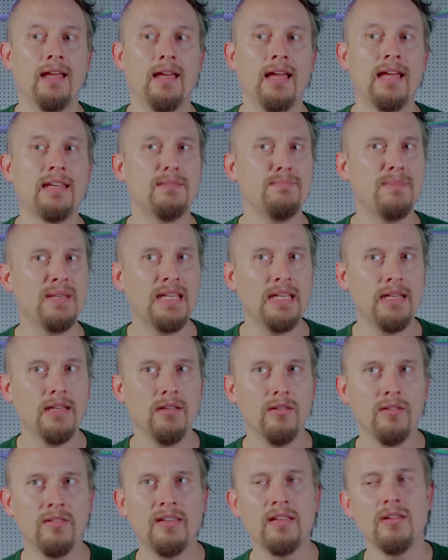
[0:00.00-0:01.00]
At the
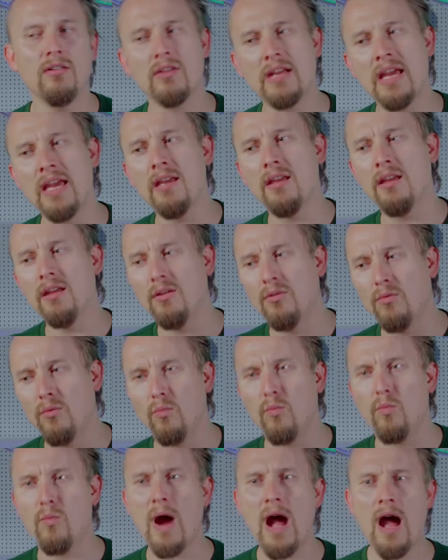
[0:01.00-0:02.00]
beginning you think, okay,
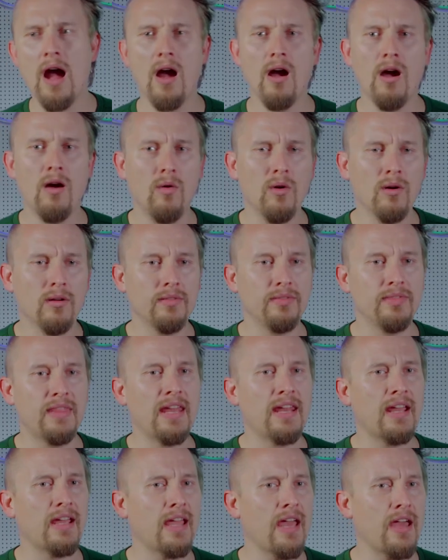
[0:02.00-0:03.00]
wow,
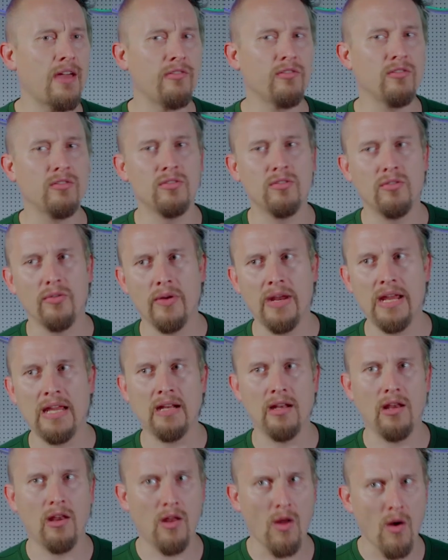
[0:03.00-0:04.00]
then I have to
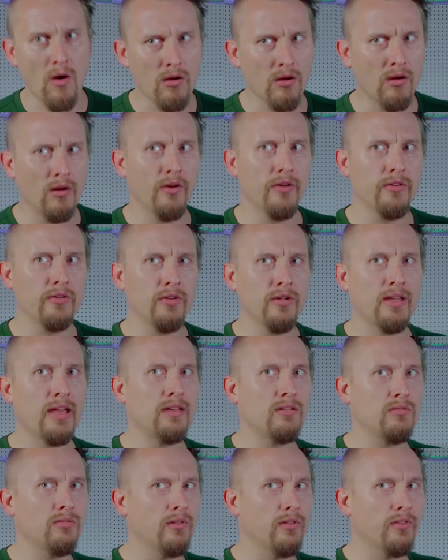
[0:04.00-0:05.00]
train longer to
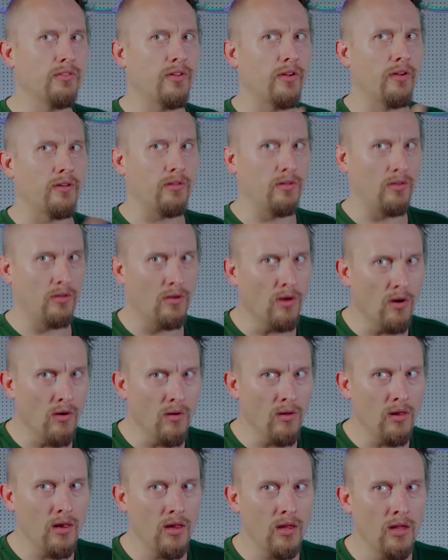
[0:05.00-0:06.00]
get to a certain
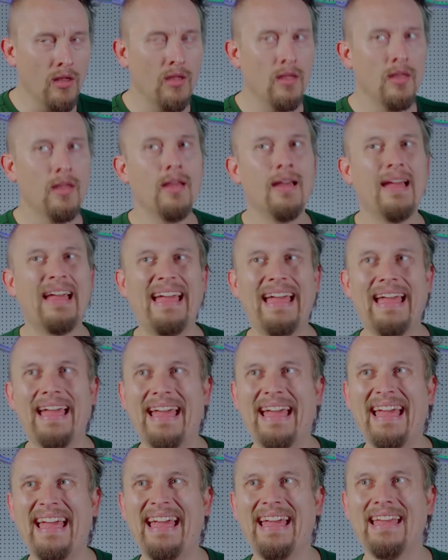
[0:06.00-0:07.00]
goal,
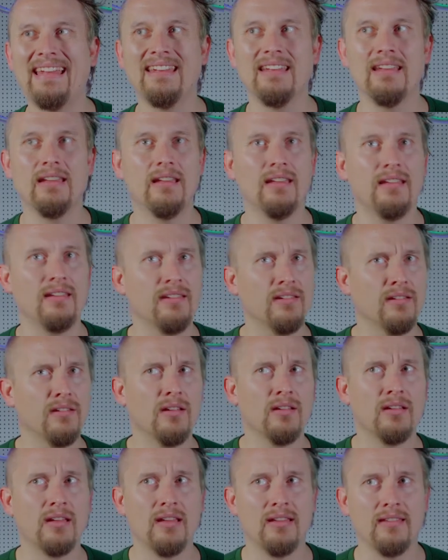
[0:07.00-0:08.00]
and it's
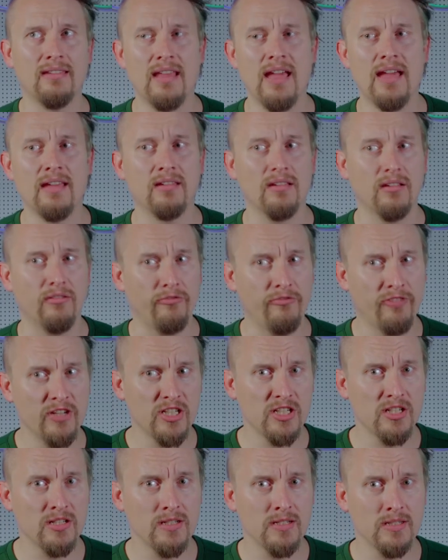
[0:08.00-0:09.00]
not that
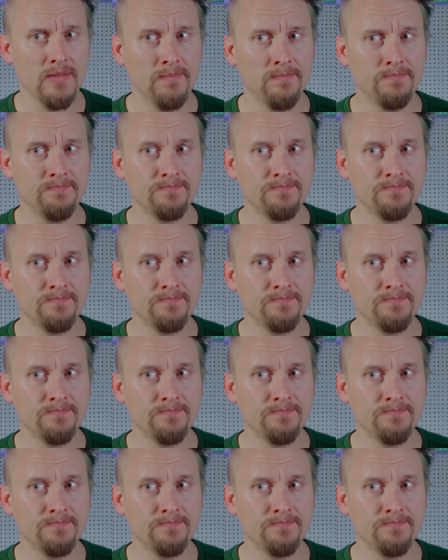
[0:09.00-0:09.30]
efficient.